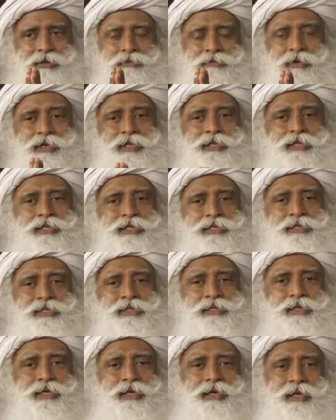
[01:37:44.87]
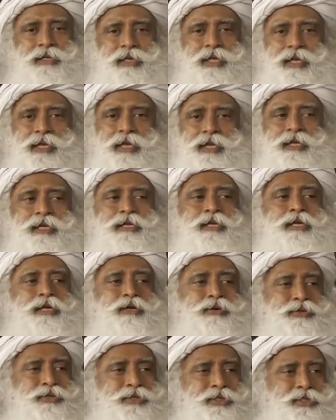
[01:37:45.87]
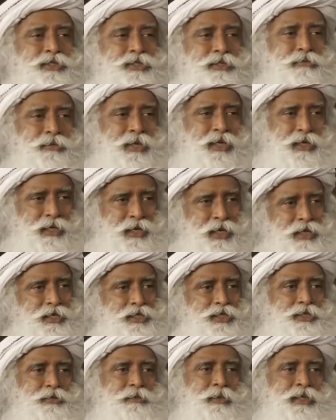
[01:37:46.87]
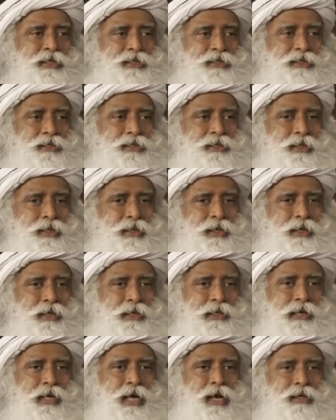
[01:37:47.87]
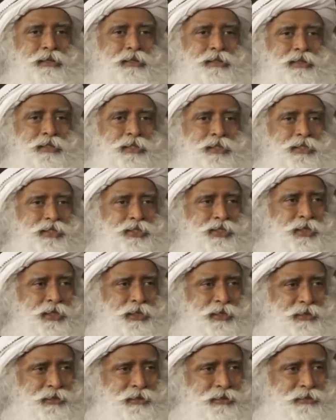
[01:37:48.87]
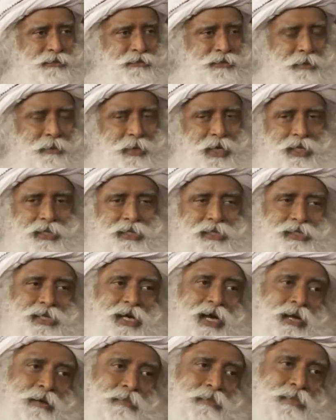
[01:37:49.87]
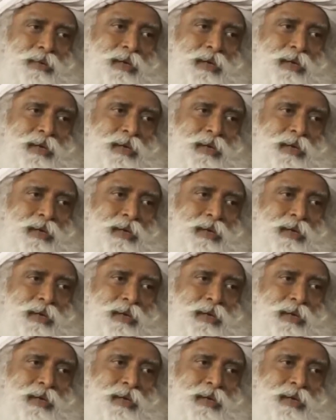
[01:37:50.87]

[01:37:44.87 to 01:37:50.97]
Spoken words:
For this, they need an ecosystem and nourishment, not teaching from another time,